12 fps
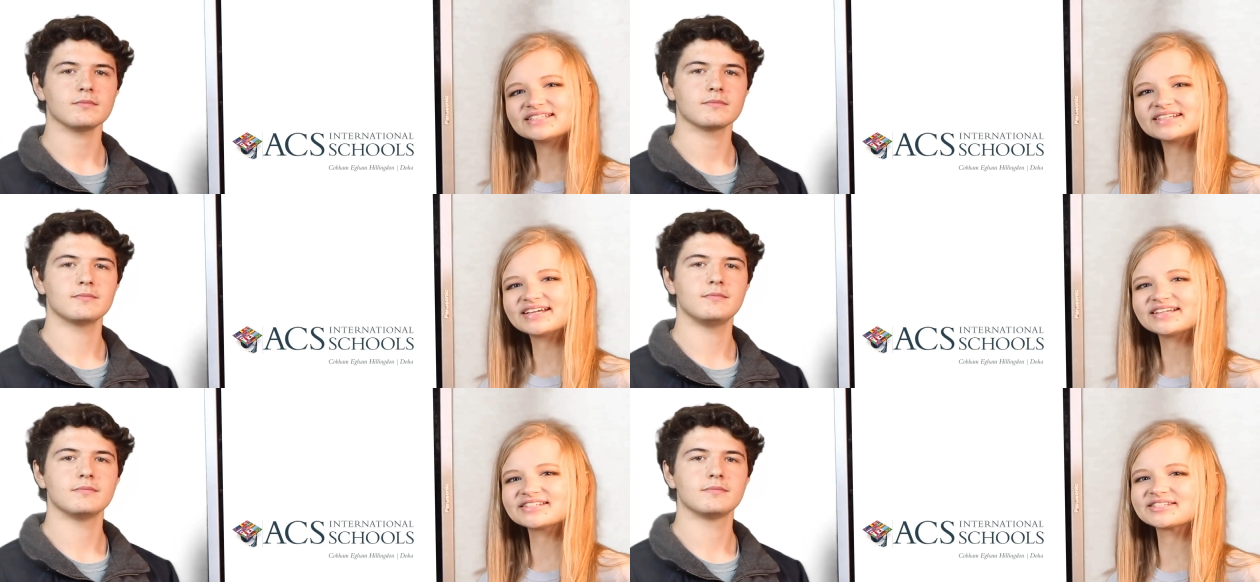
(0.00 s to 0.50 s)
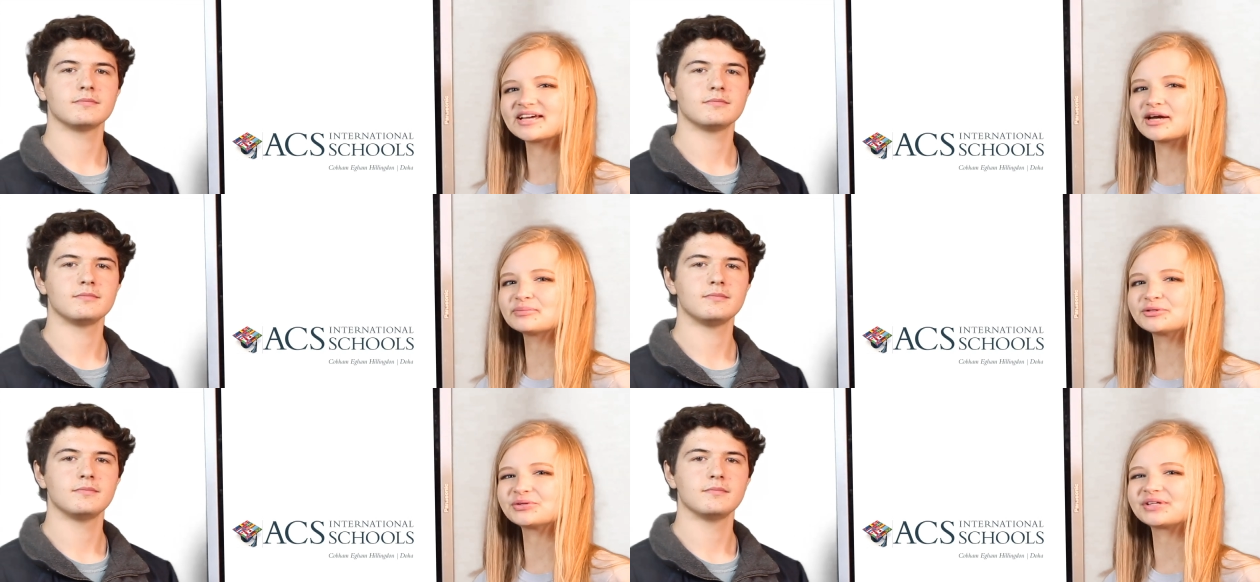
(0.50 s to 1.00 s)
Speaker 1: CS,
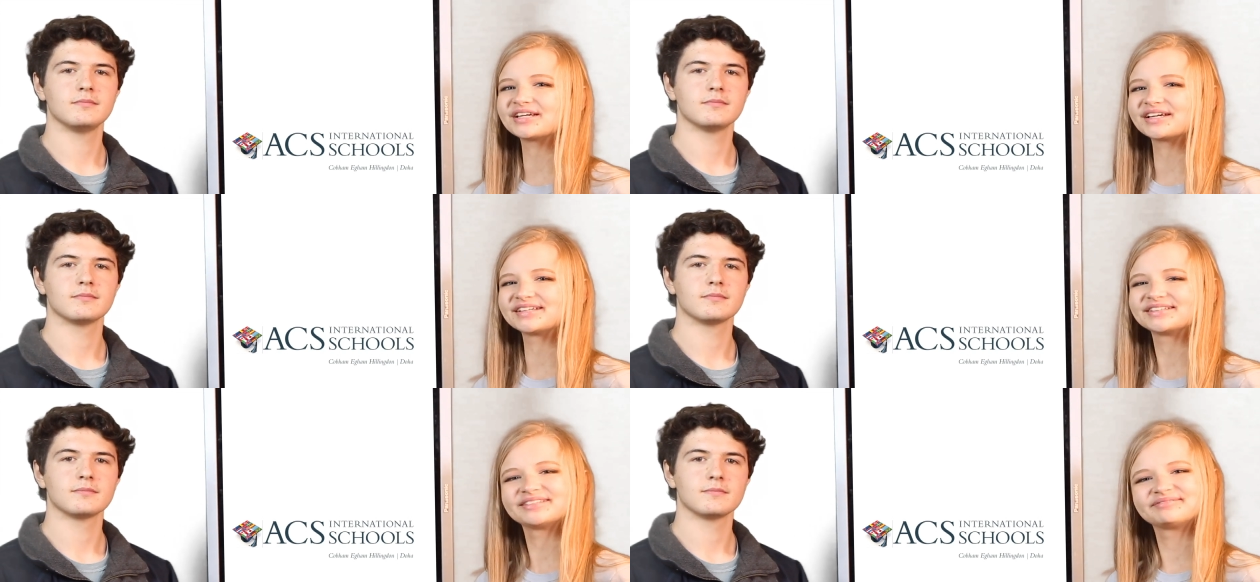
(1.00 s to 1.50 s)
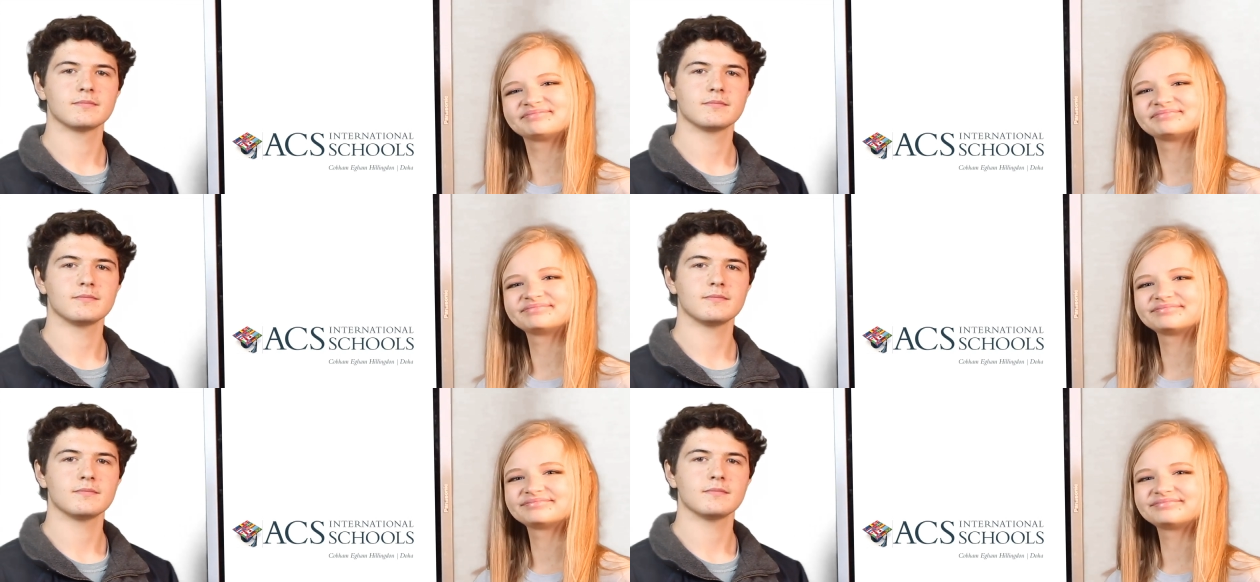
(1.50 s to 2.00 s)
I'm Julia.
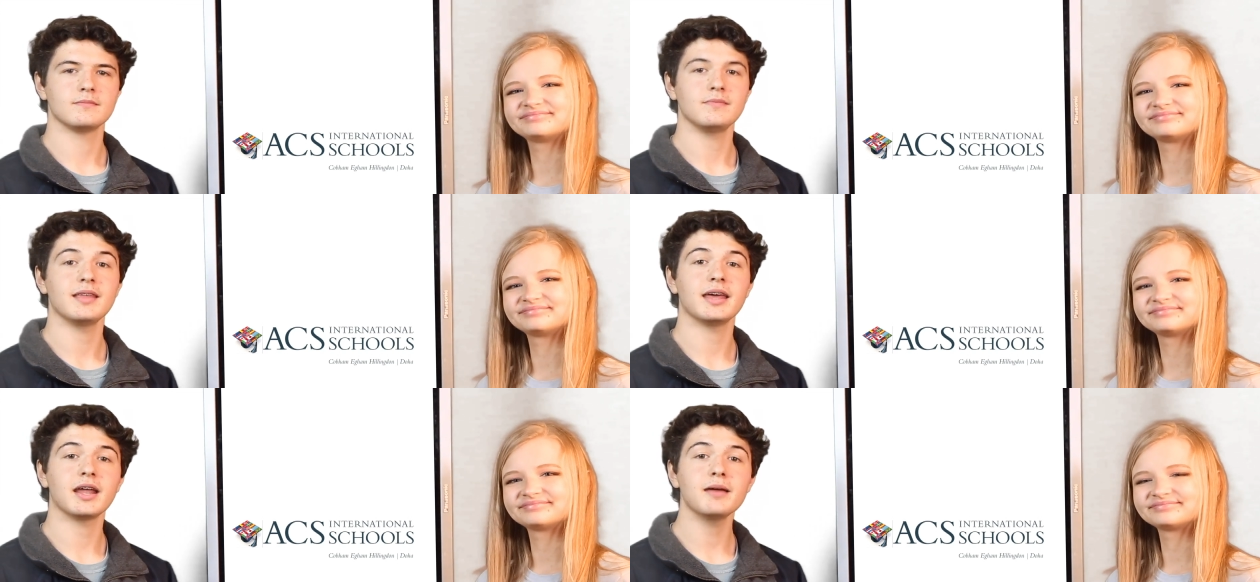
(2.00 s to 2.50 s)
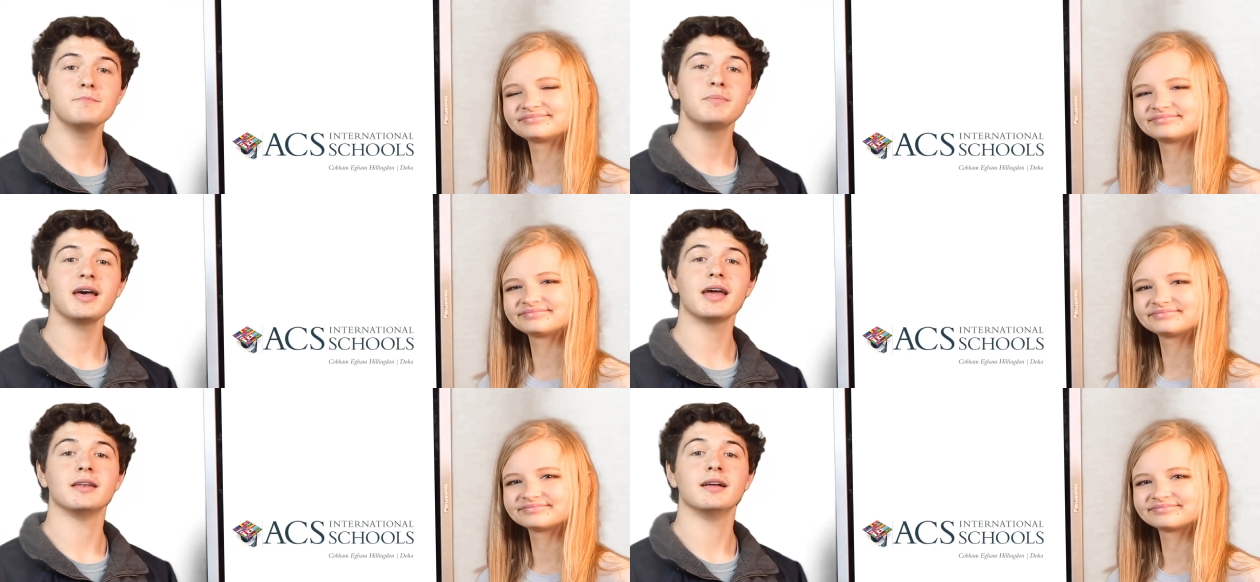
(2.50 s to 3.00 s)
Speaker 2: And I'm
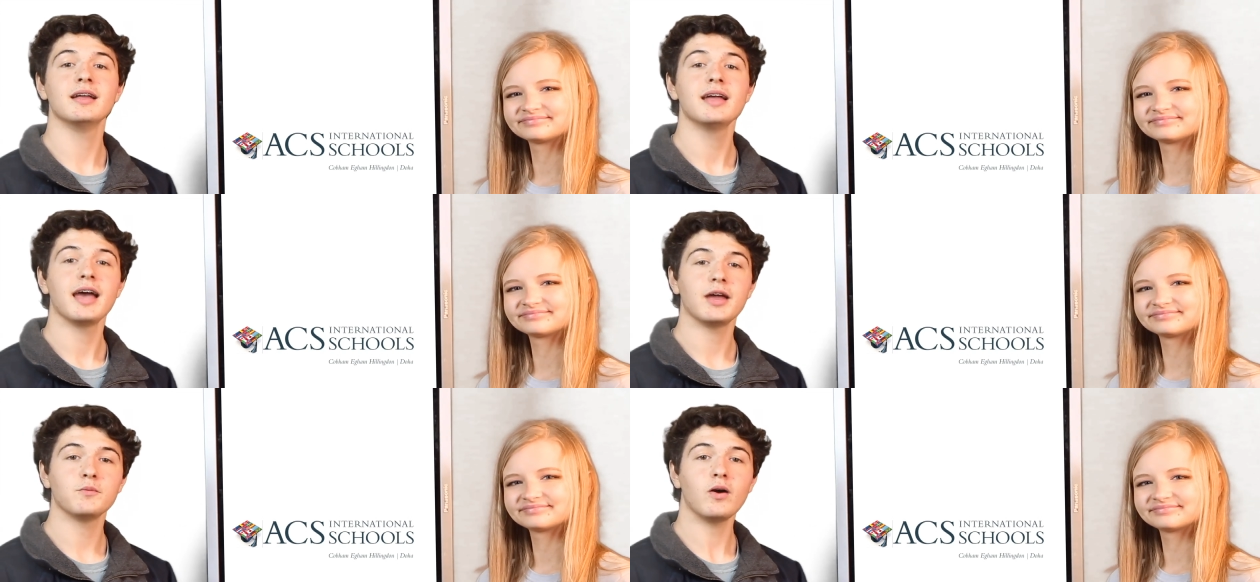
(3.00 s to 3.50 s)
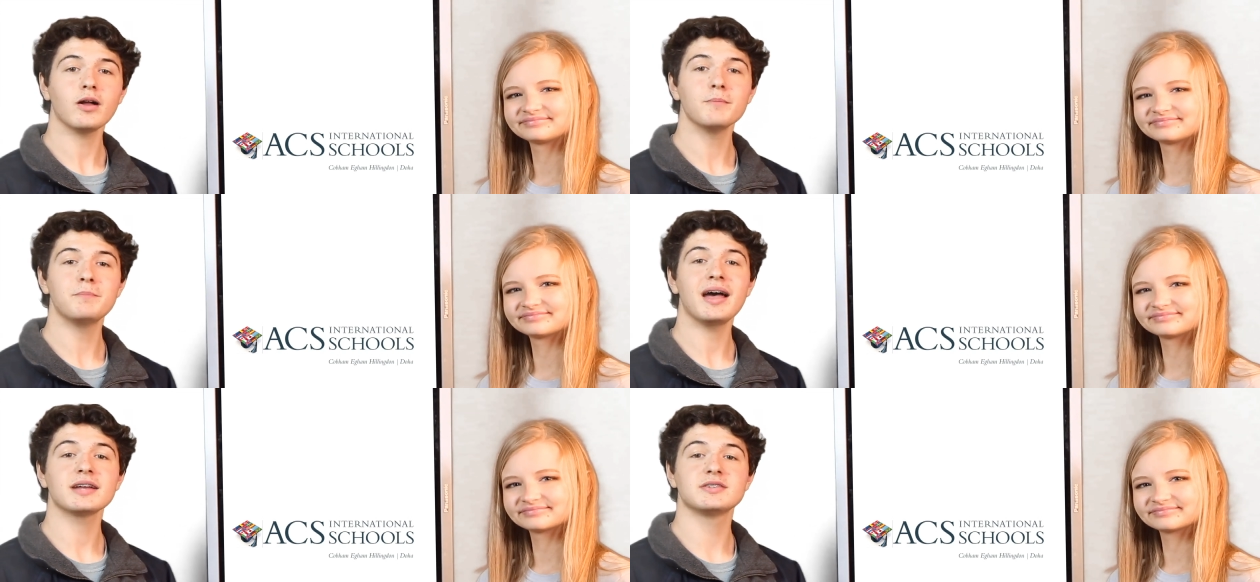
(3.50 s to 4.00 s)
Ben, and
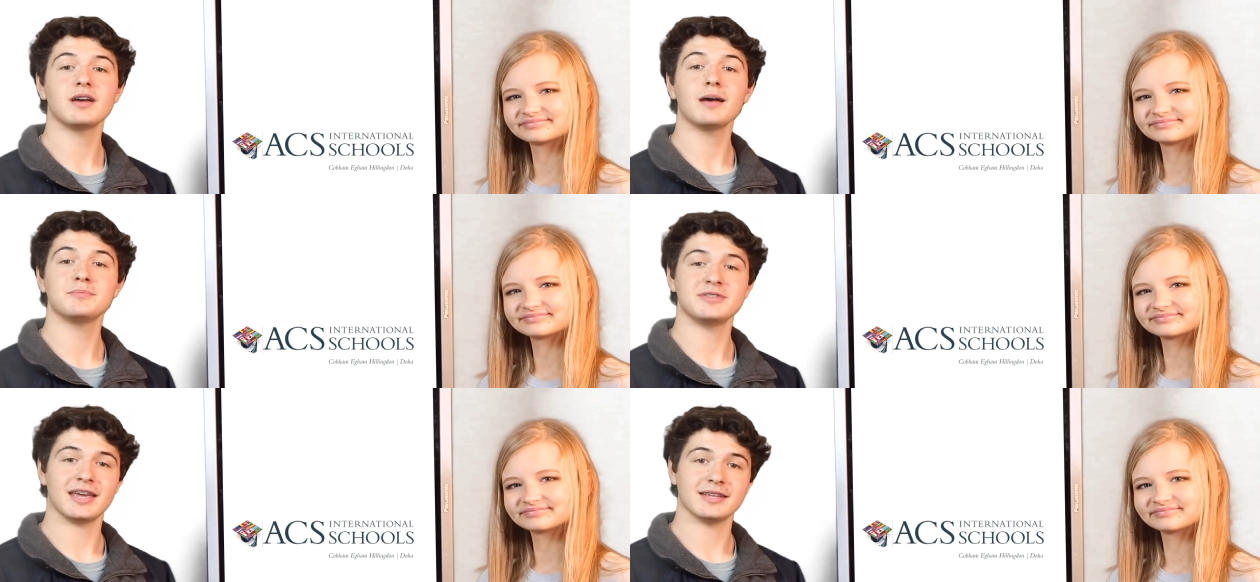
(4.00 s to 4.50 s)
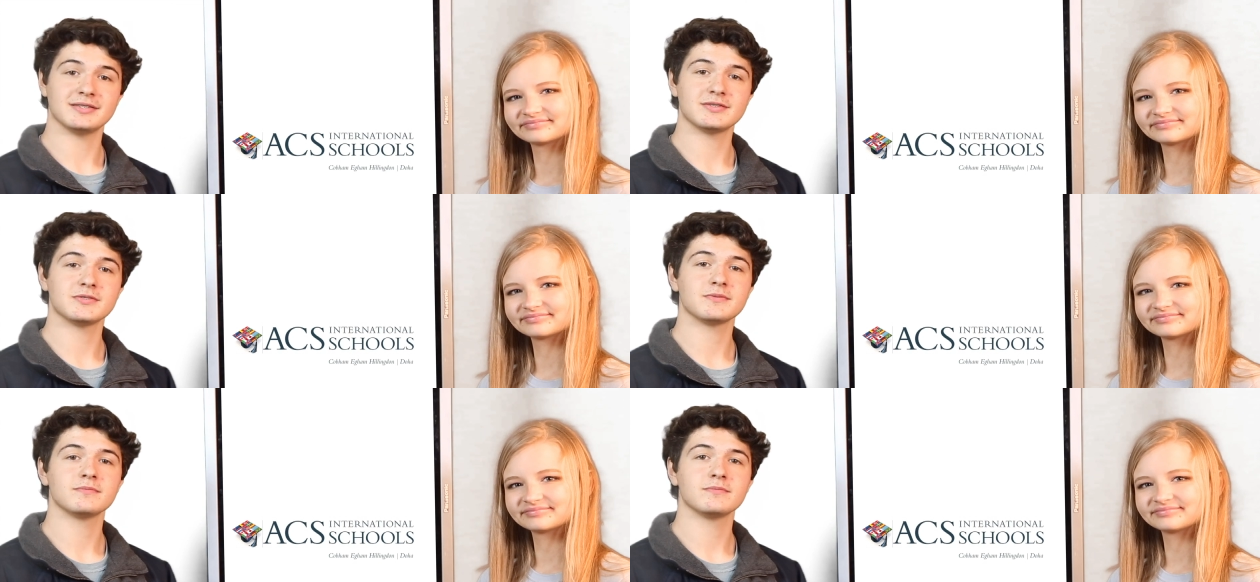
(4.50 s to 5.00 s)
welcome back to Updates.